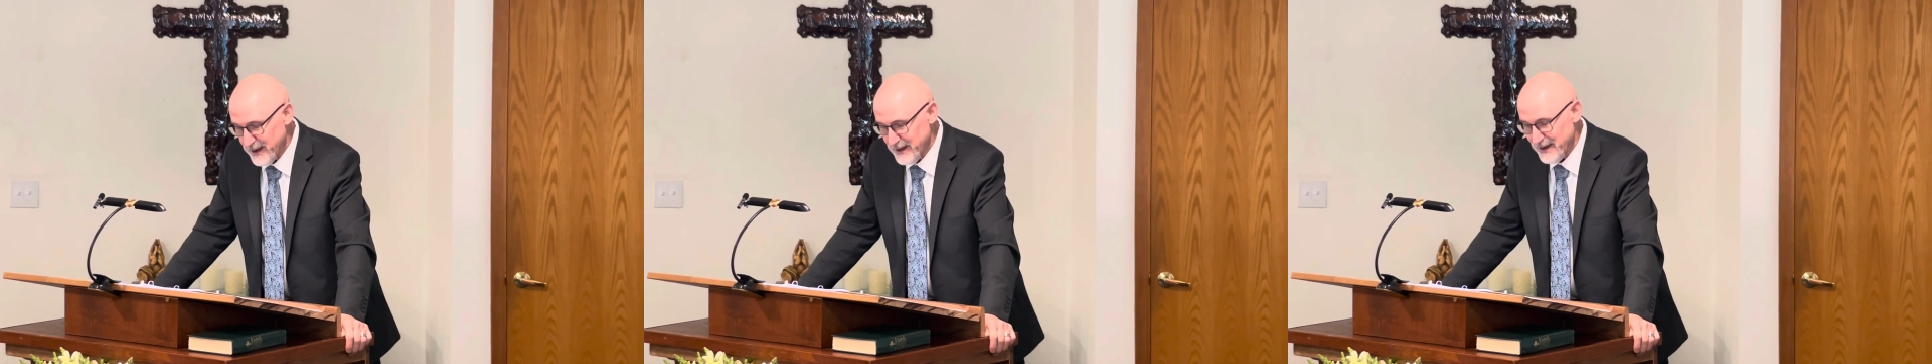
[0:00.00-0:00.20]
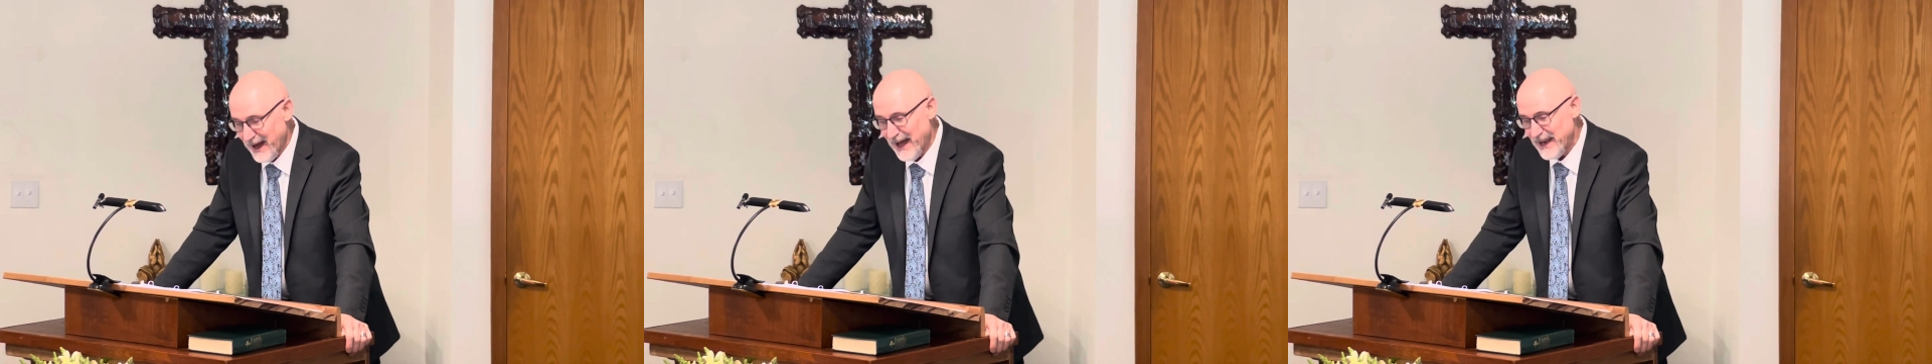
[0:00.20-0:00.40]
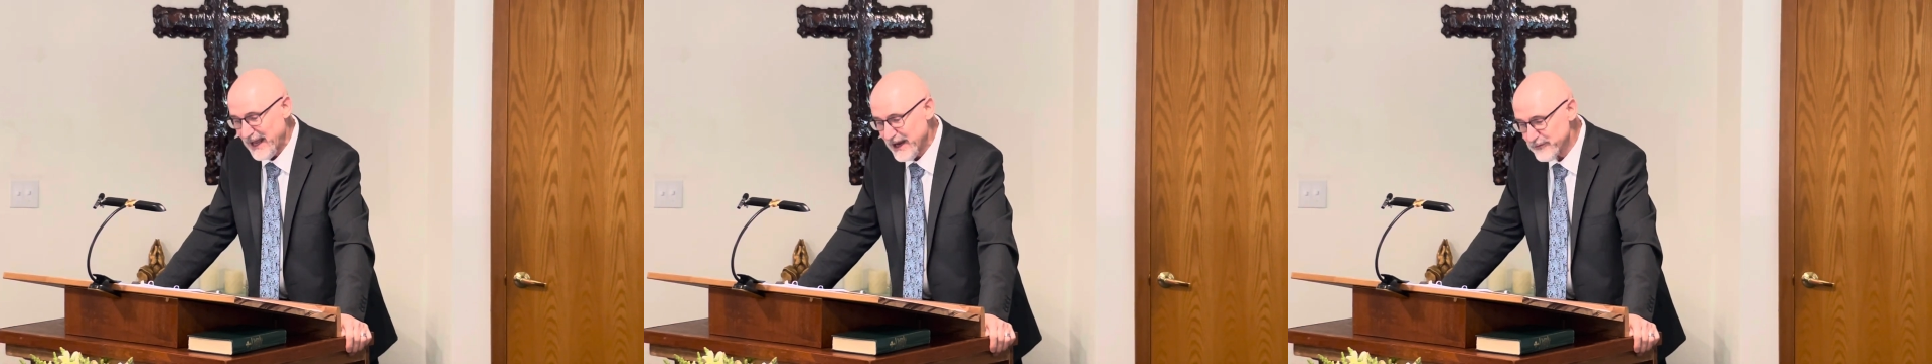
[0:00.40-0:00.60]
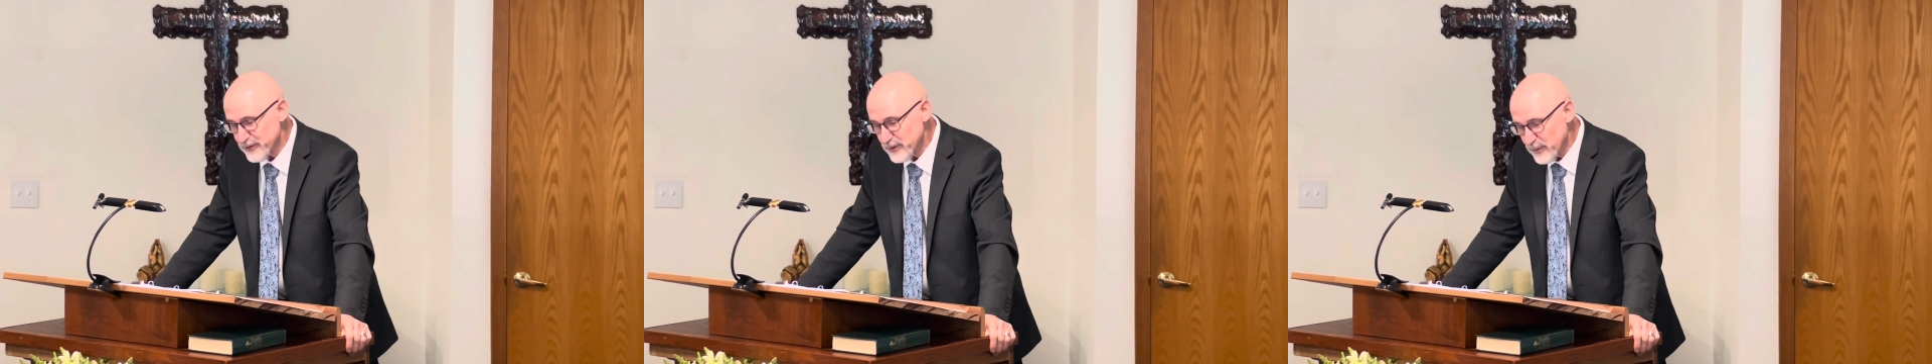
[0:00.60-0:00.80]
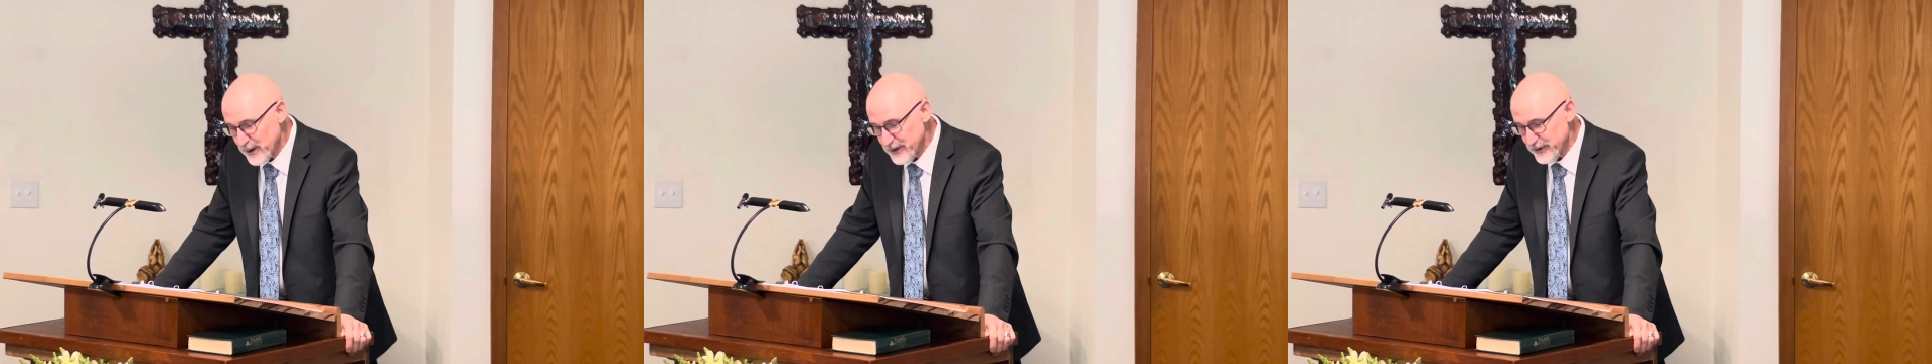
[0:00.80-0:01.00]
Not
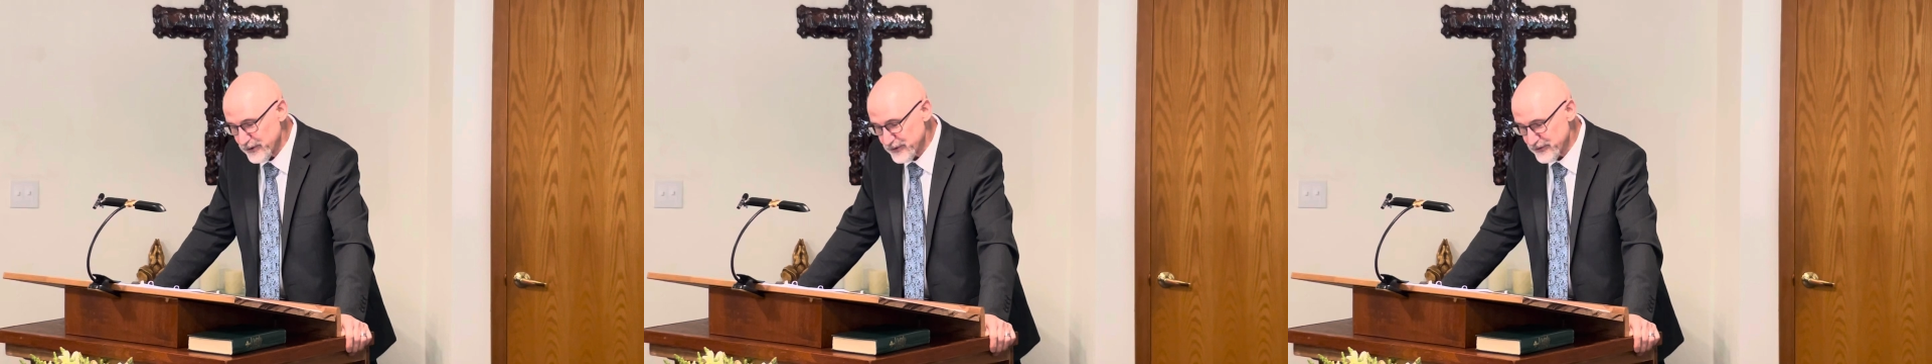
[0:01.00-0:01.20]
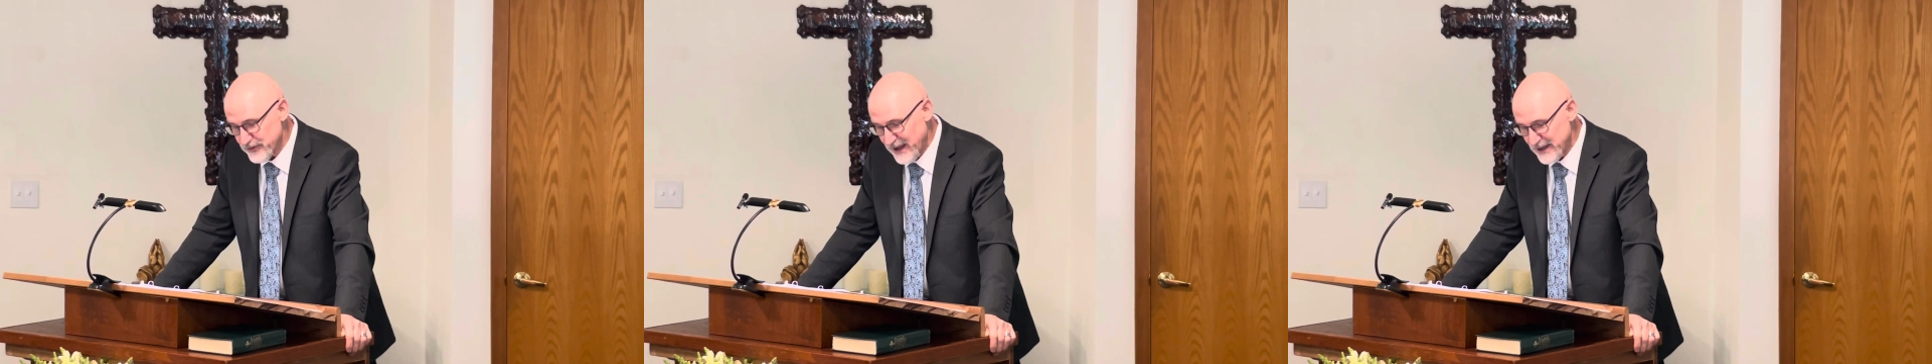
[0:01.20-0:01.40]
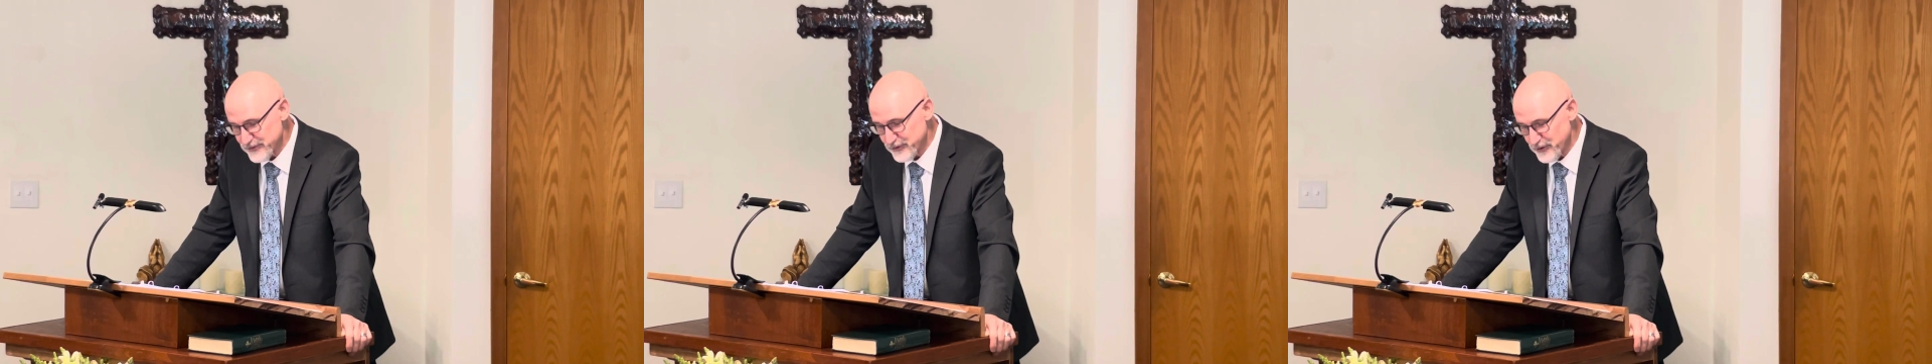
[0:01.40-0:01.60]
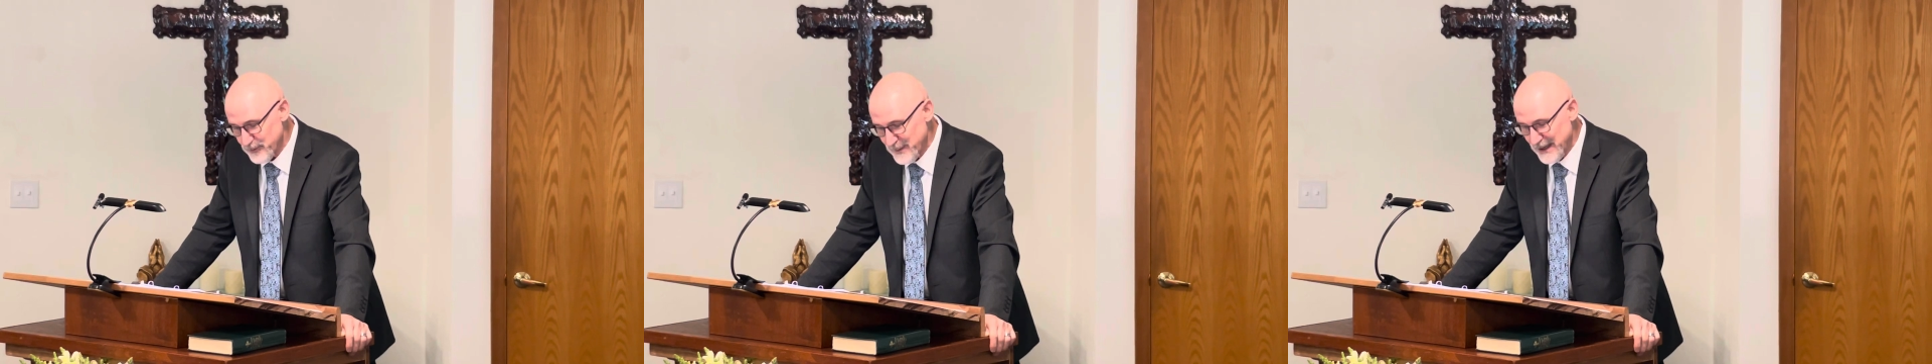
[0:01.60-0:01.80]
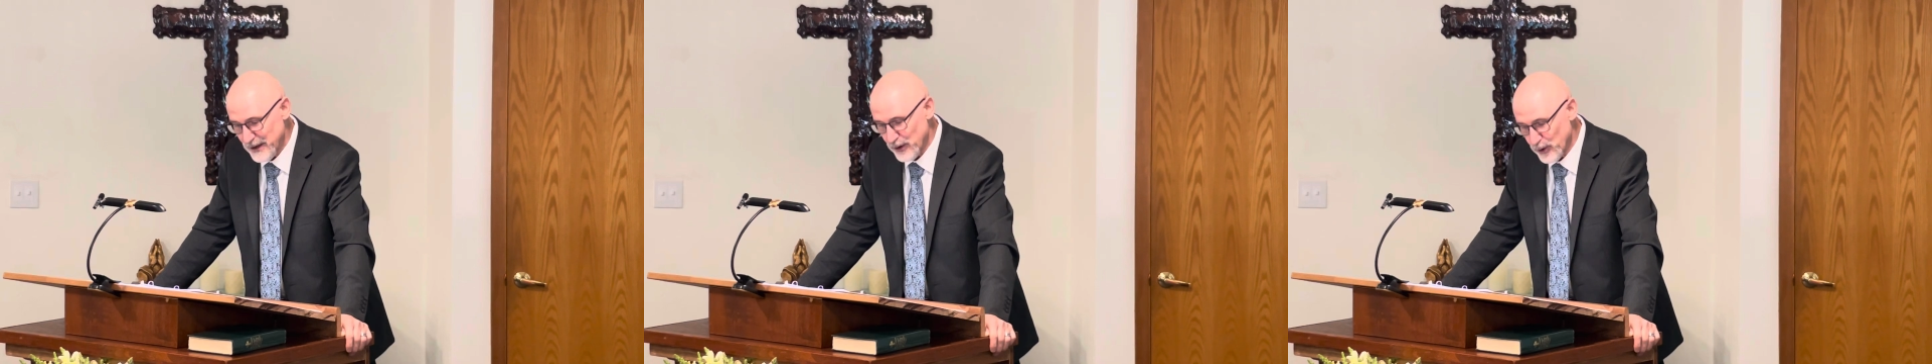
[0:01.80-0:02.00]
everyone who says to
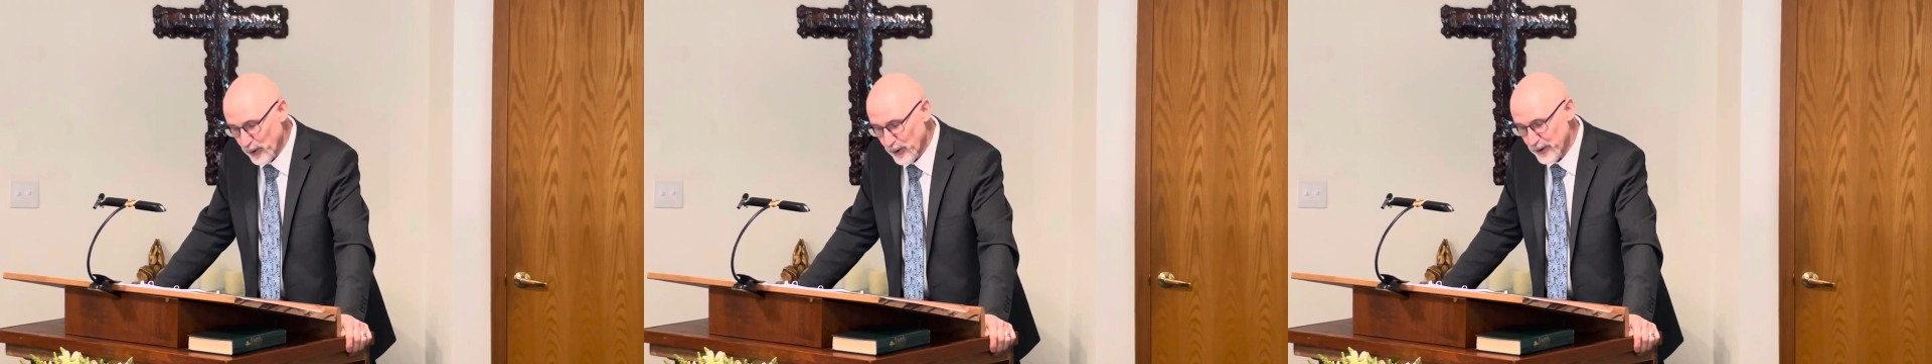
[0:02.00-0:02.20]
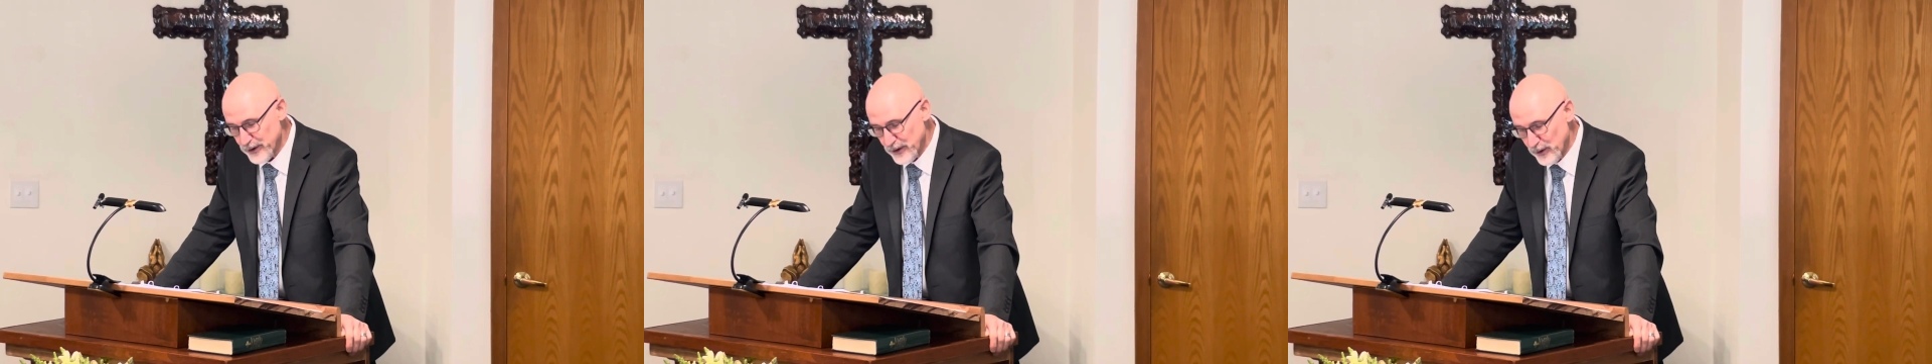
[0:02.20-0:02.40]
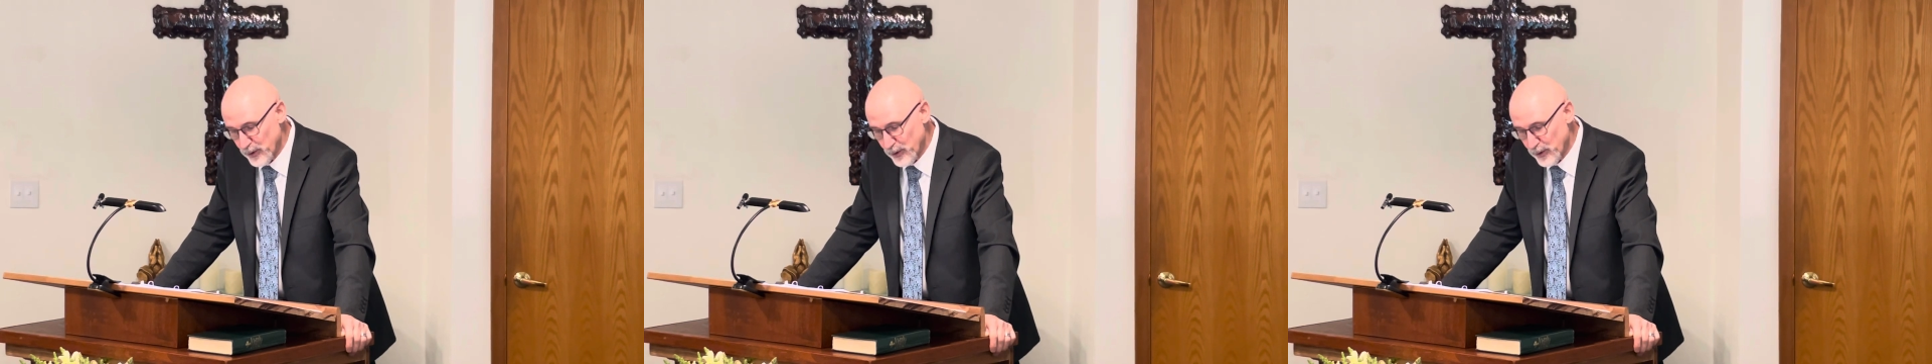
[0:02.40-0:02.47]
me, Lord,